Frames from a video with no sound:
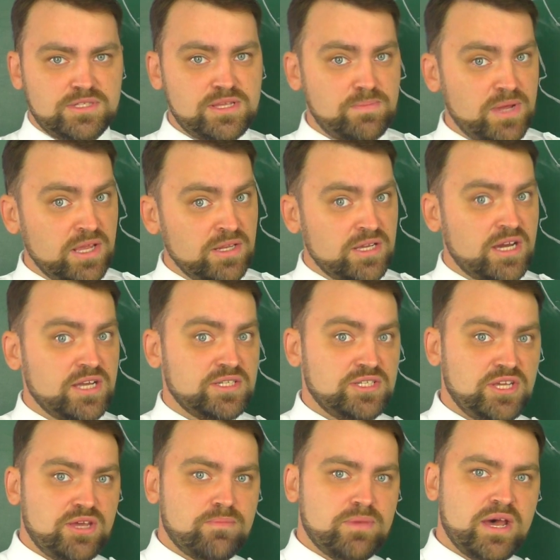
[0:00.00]
The main
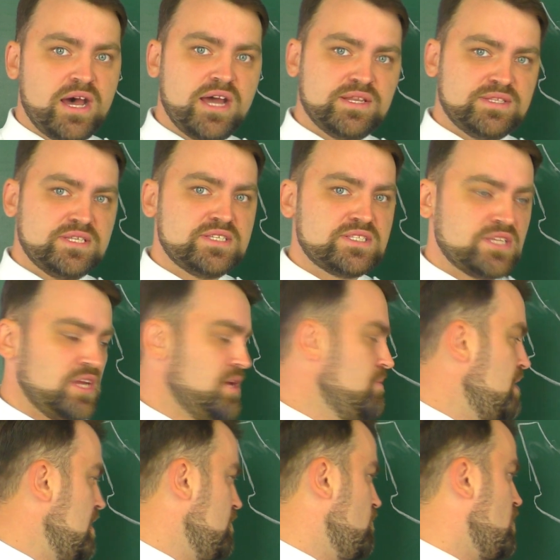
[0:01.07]
idea behind this
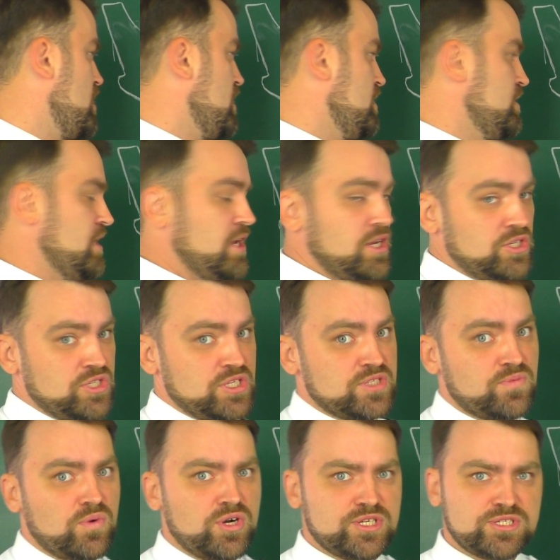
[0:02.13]
scheme and why the
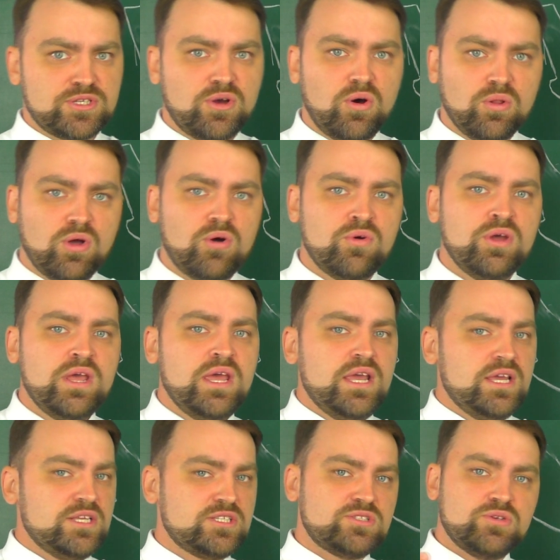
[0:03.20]
engines were so low
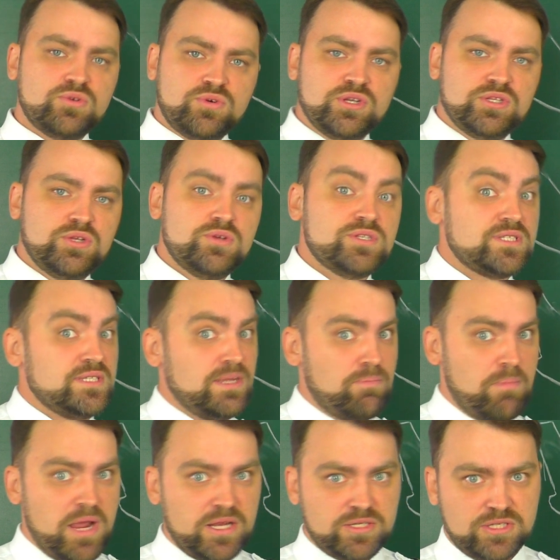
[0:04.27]
is to reduce the
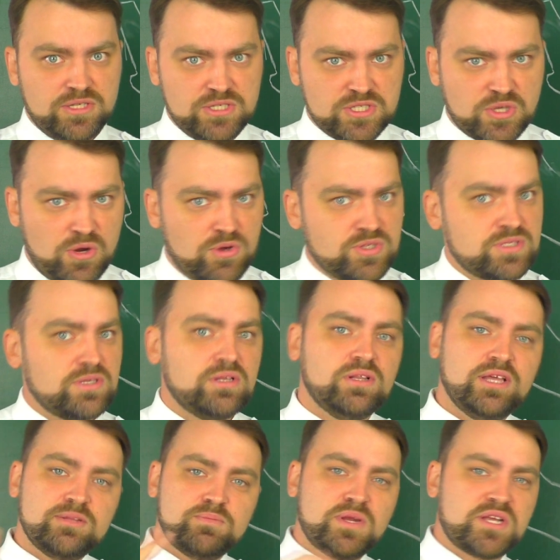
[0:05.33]
maintenance cost.
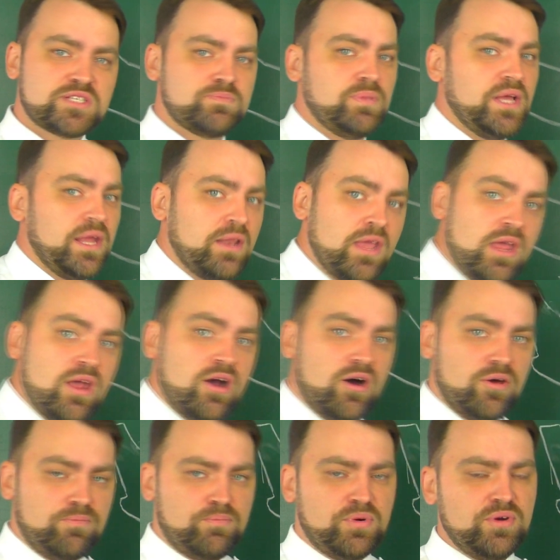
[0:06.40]
Let me explain.
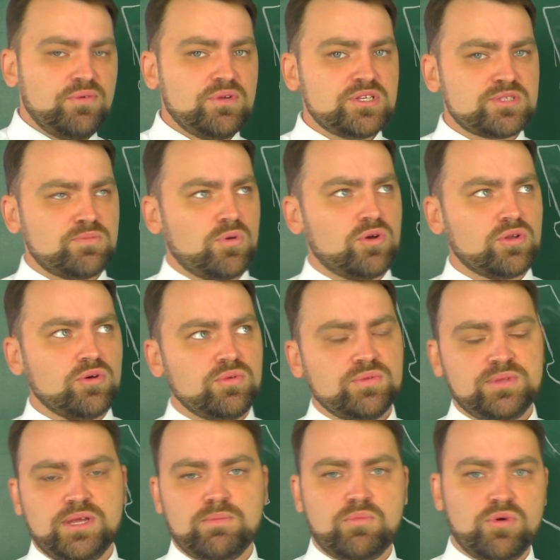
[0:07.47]
On previous
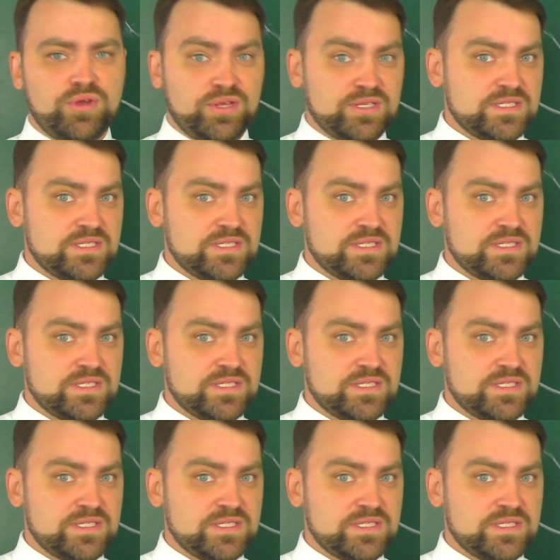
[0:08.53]
model, the Boeing